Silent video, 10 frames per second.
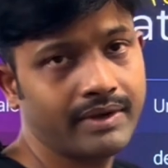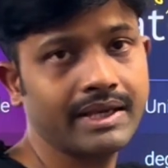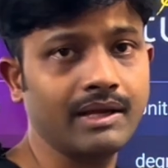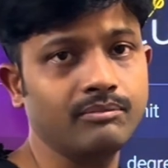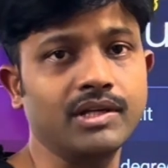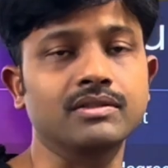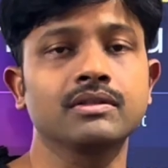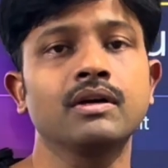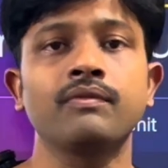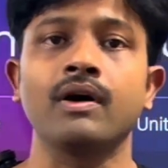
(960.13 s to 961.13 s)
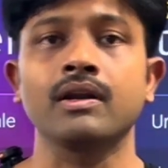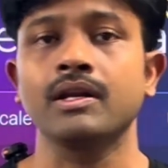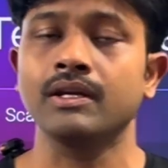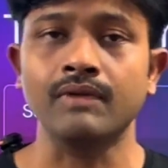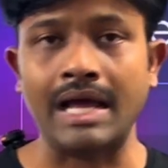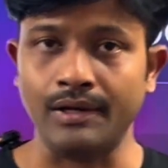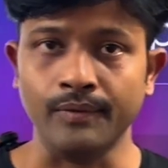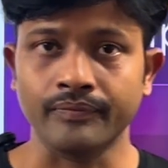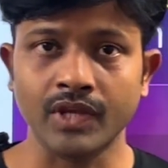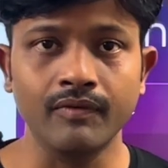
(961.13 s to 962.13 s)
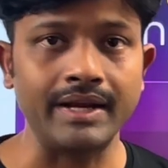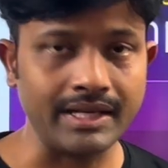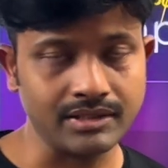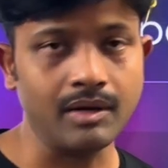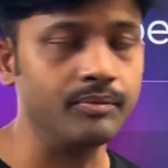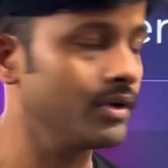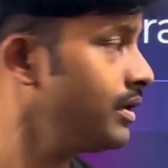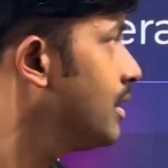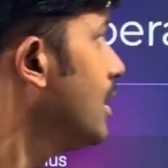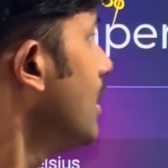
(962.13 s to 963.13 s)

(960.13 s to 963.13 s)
we can measure the Fahrenheit value. For example,